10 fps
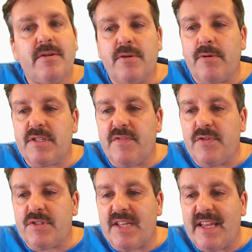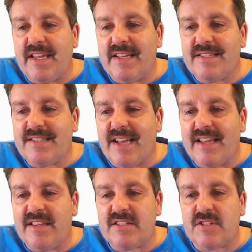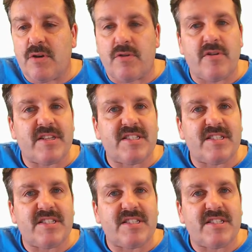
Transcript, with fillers: Notice if you stay inside this circle,